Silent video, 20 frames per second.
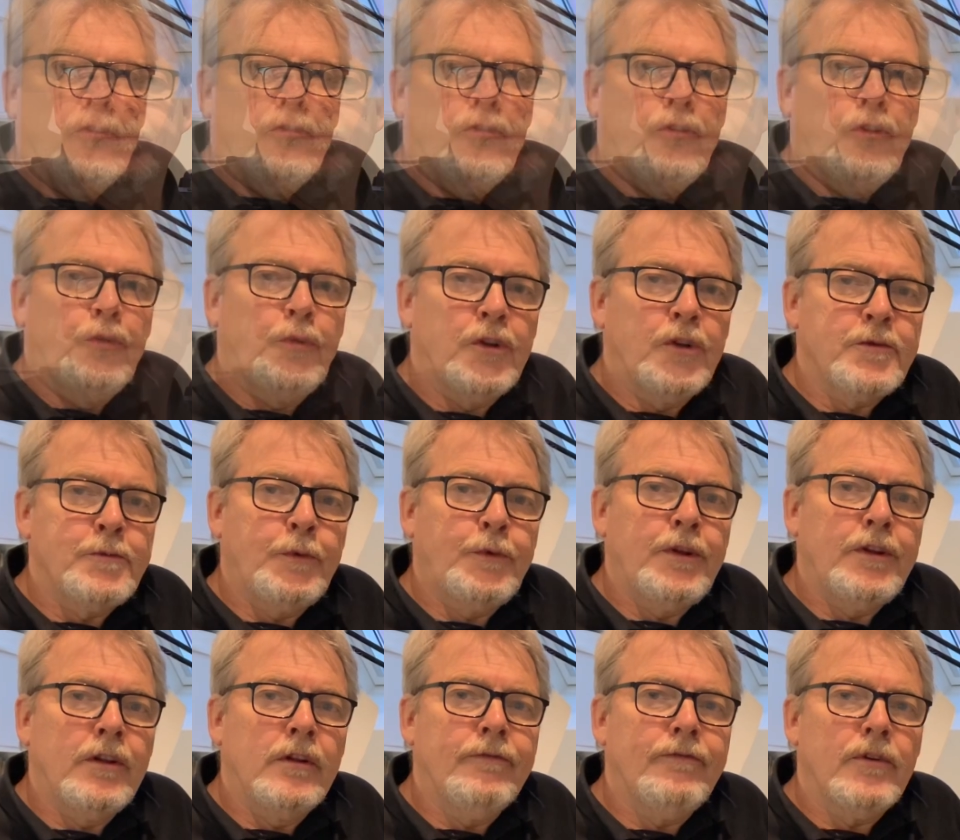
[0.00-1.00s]
To switch
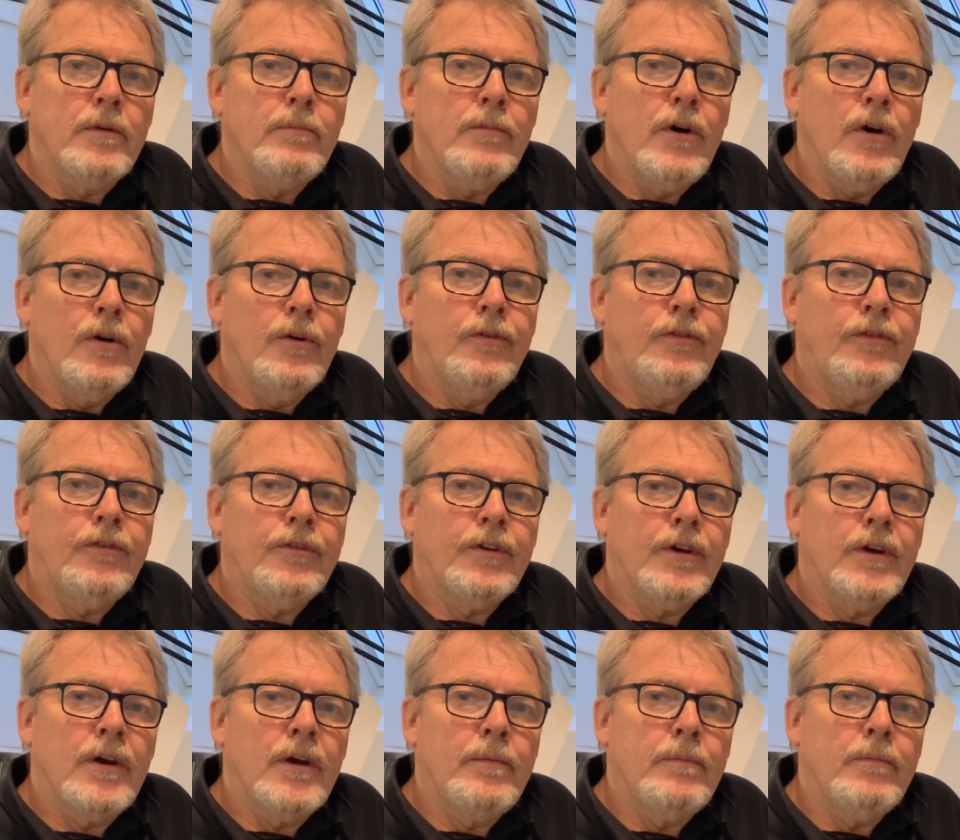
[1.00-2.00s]
between the different modes,
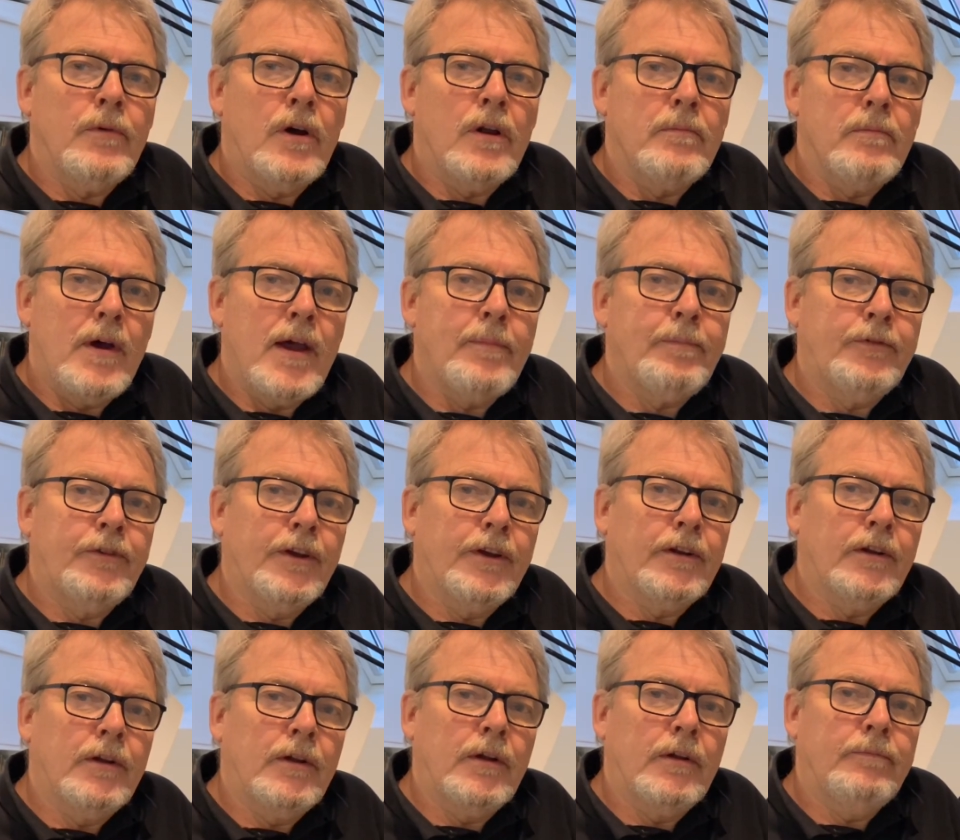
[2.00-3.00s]
on my
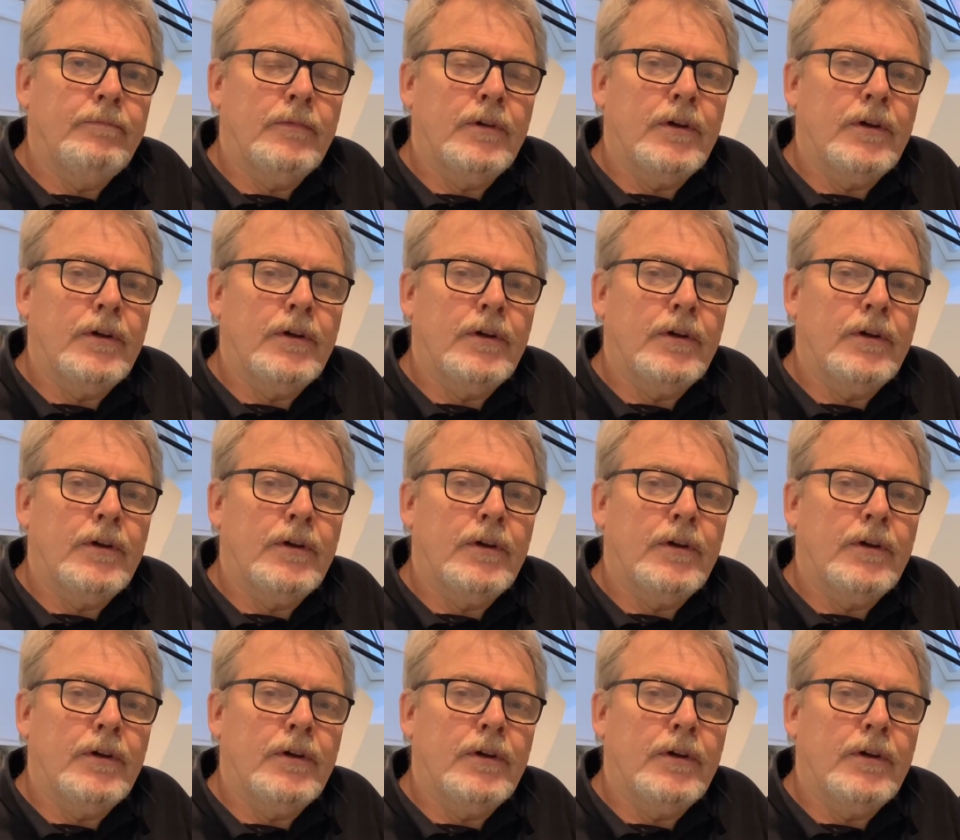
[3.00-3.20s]
particular